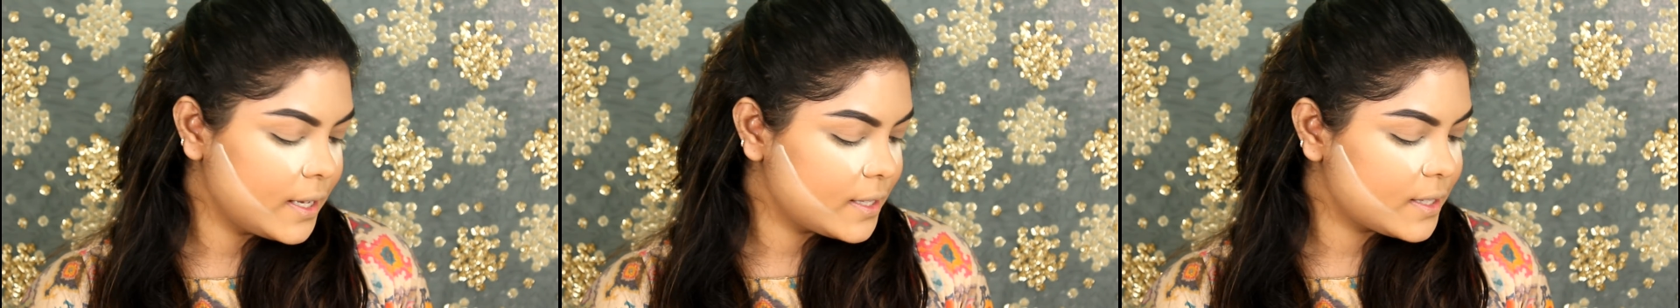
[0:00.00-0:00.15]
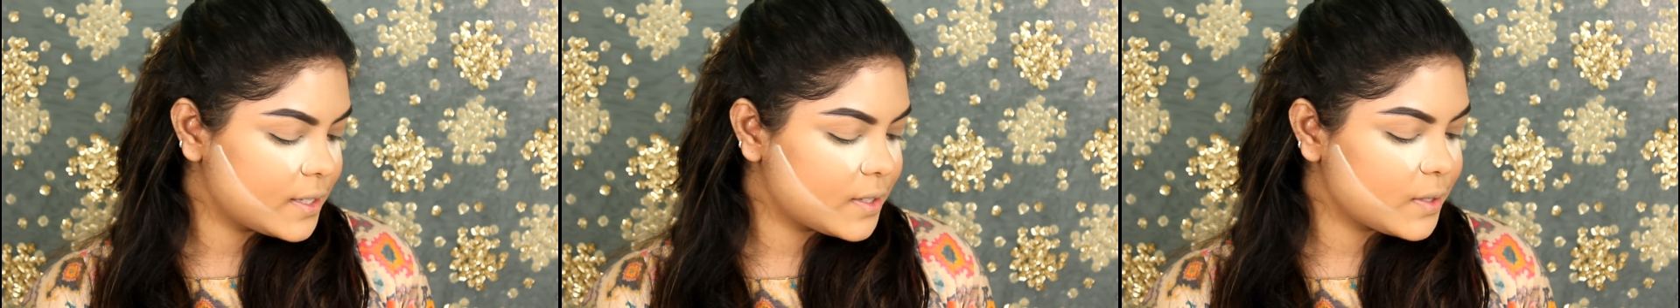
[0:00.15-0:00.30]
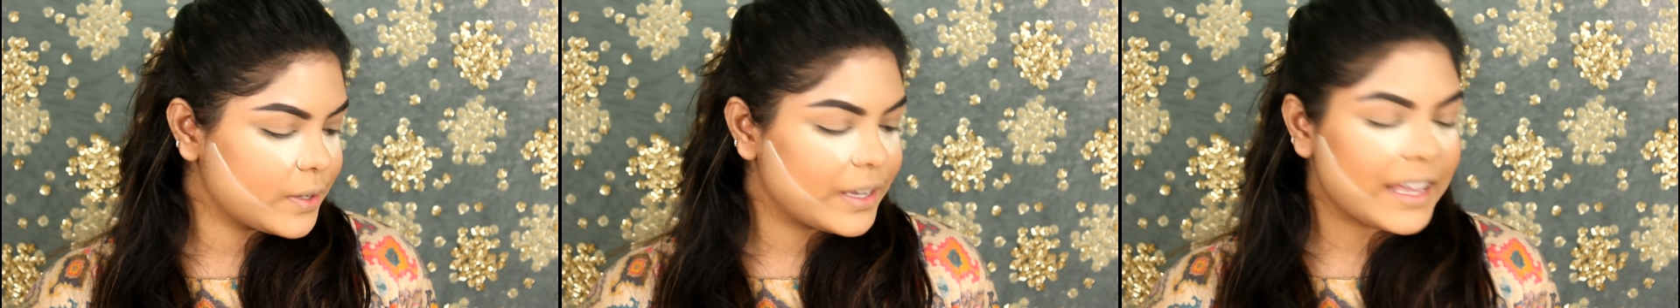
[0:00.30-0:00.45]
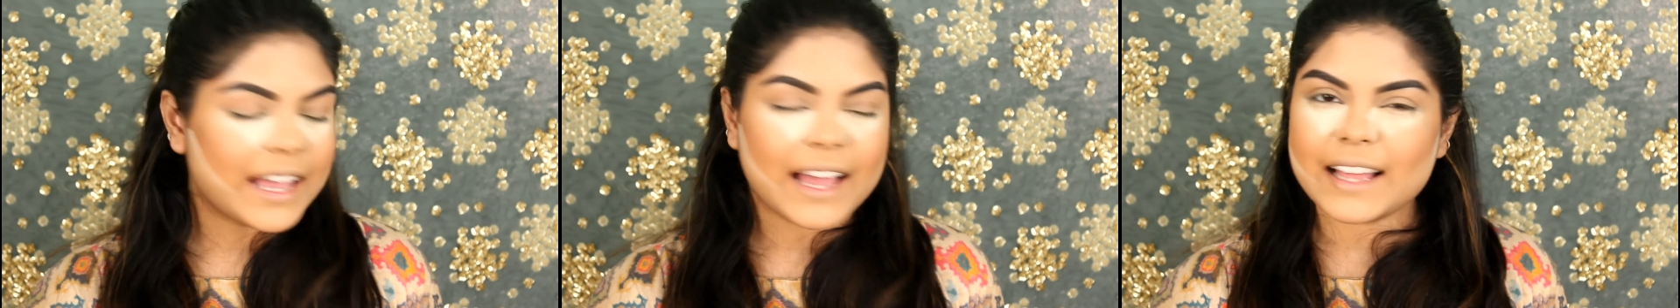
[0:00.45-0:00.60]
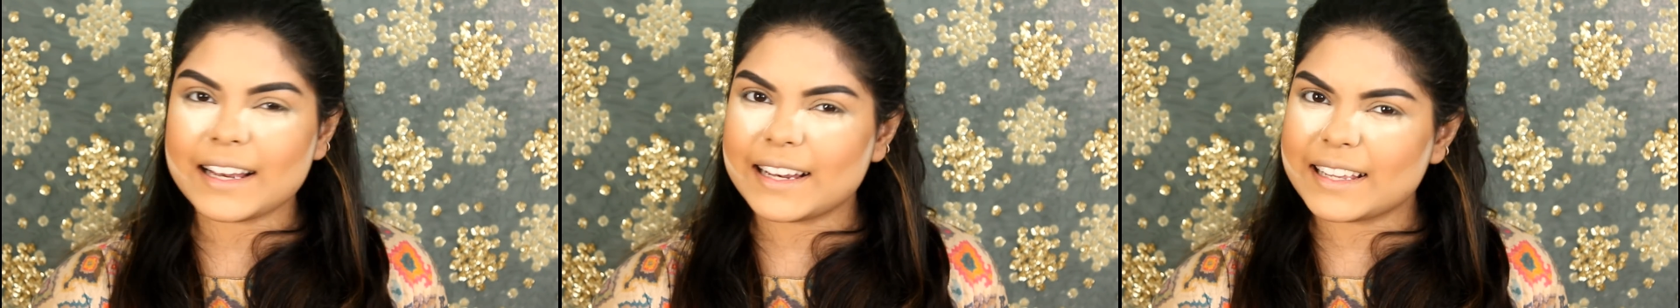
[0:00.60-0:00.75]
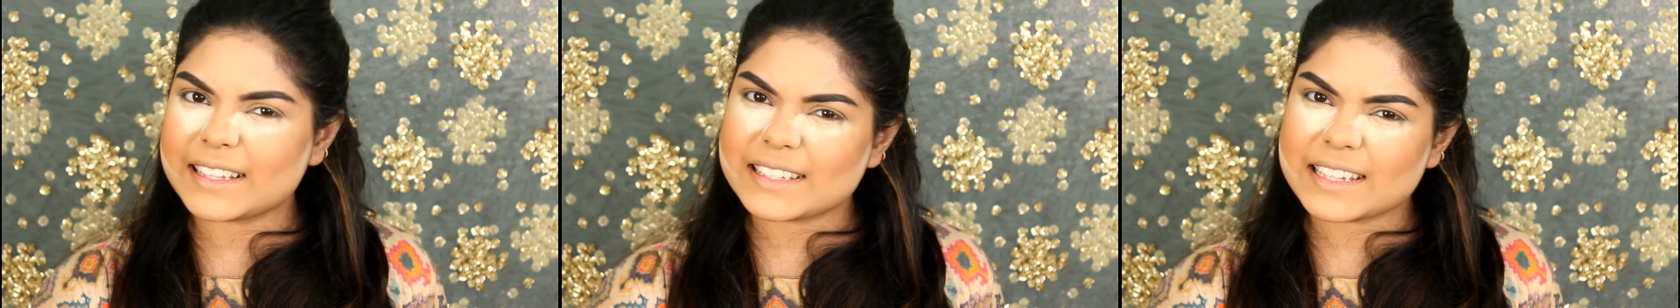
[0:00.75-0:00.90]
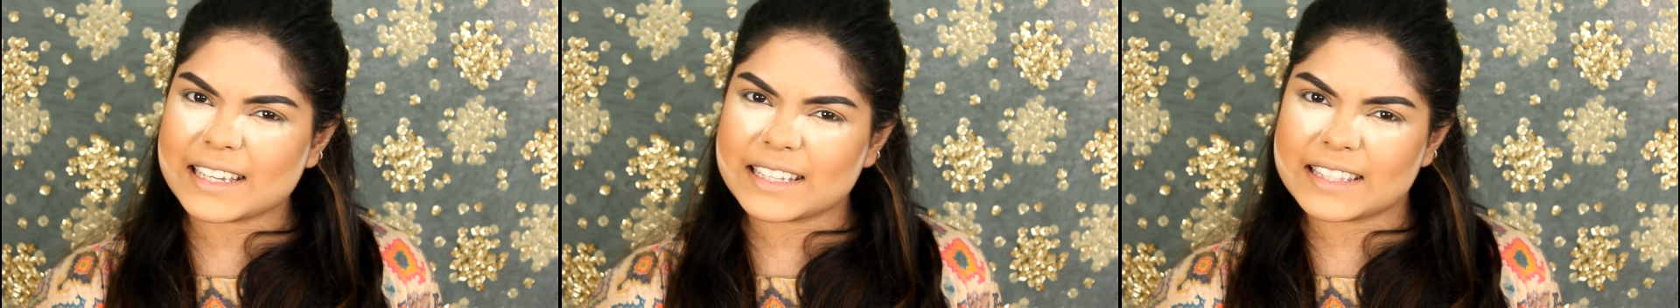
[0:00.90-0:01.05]
So yeah,
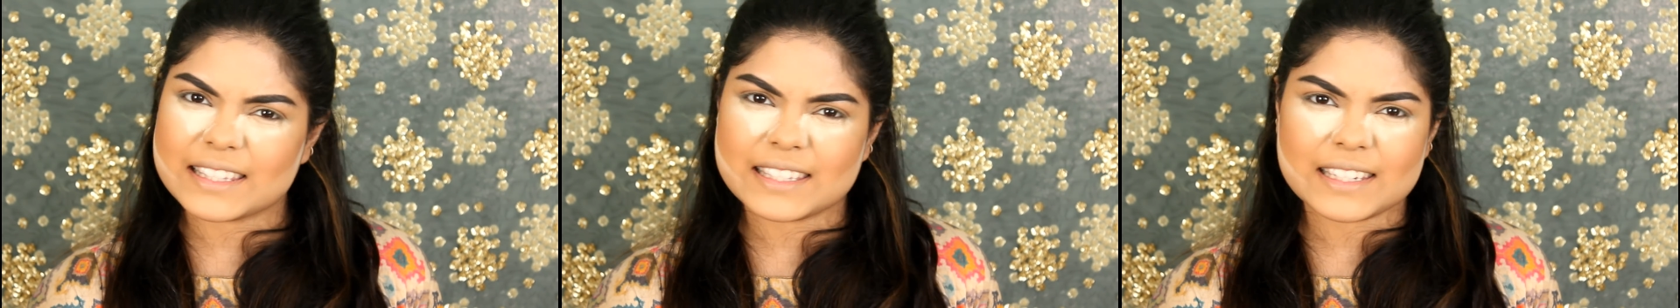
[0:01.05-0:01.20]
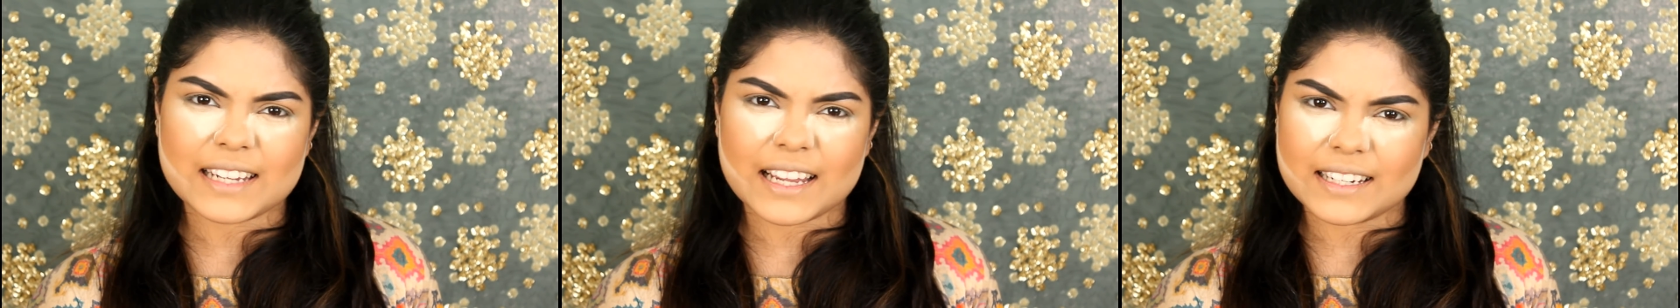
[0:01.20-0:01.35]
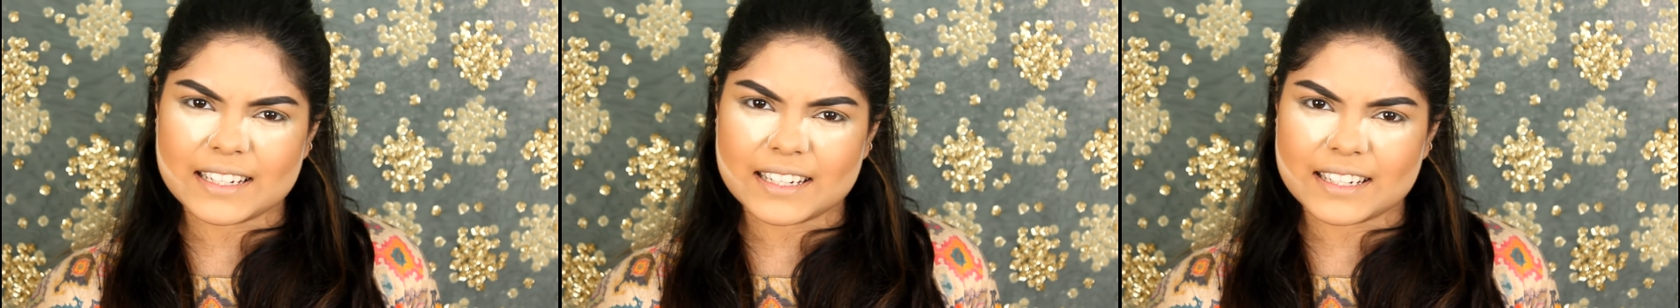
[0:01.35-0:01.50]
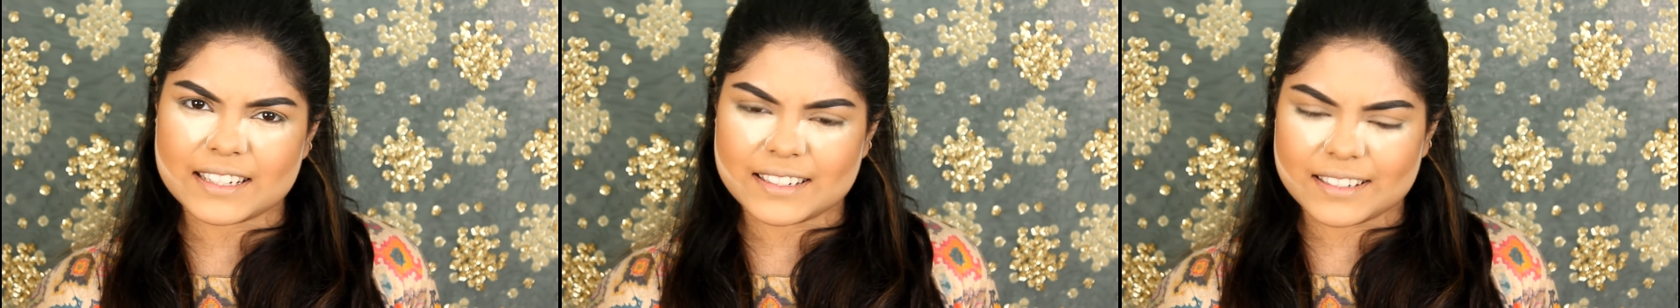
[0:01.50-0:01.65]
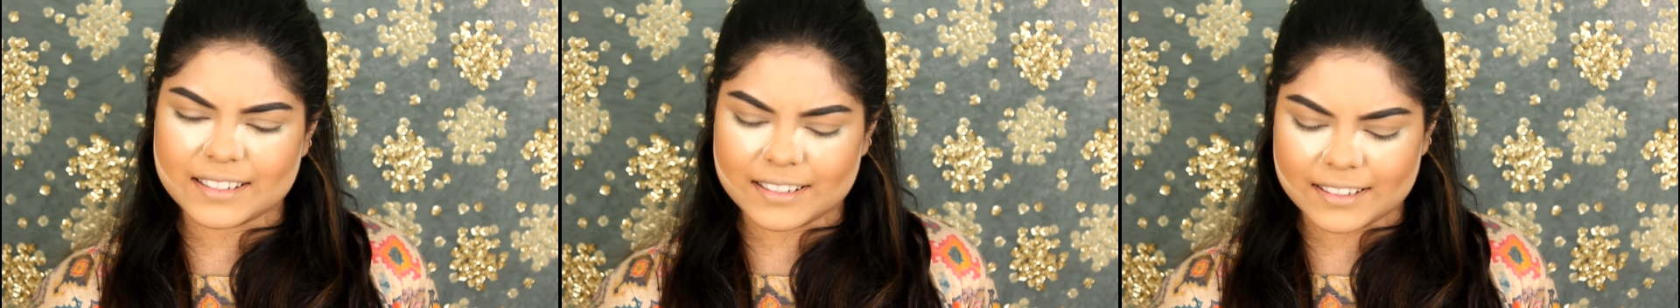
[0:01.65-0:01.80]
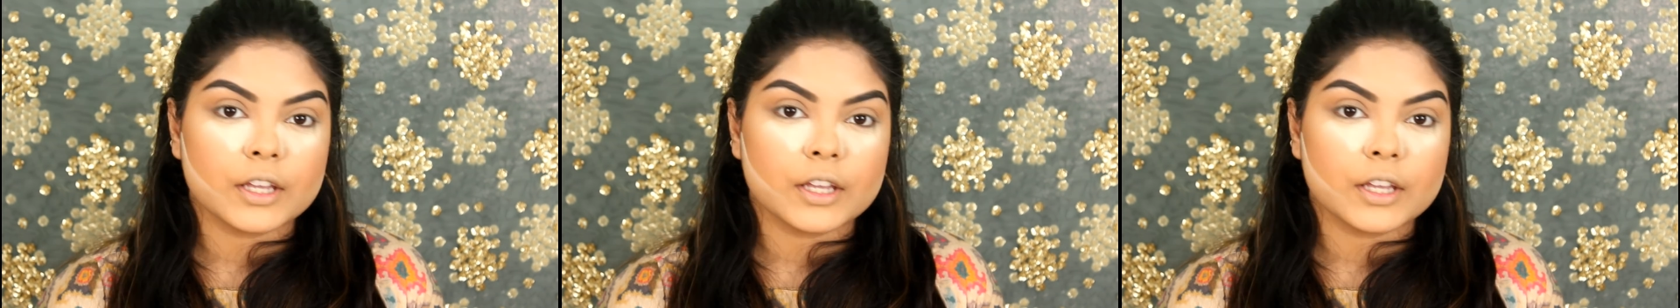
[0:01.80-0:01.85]
let's get started.